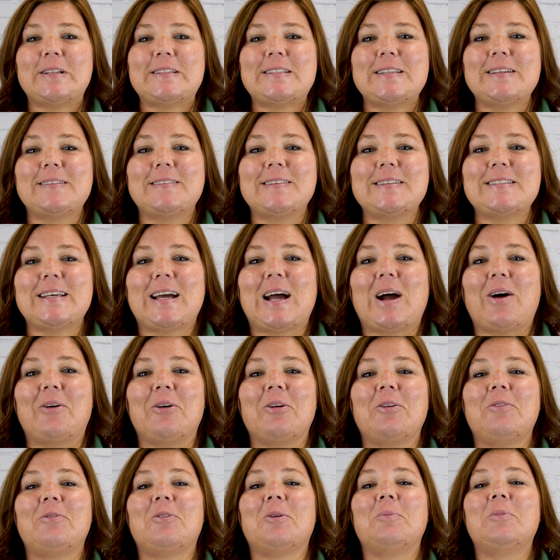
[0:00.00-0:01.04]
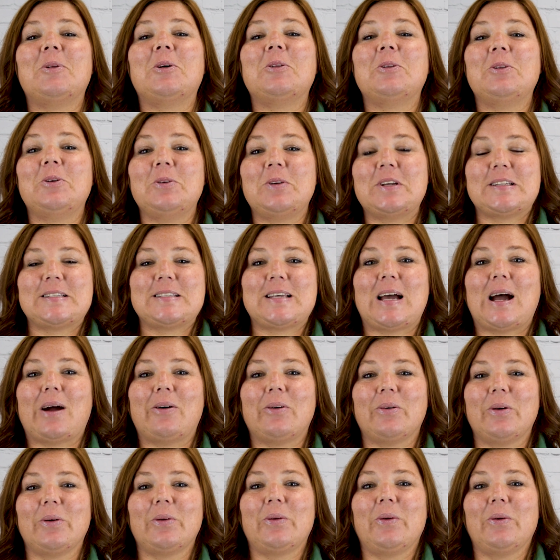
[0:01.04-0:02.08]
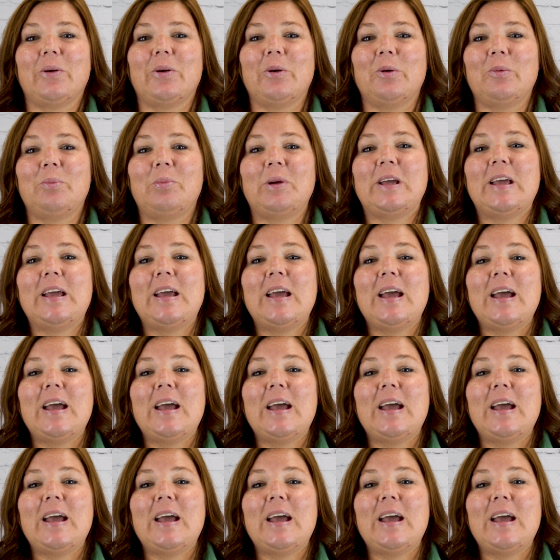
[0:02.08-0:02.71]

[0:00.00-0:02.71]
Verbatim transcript: it's Elissa Howard from the Lucas Howard Group.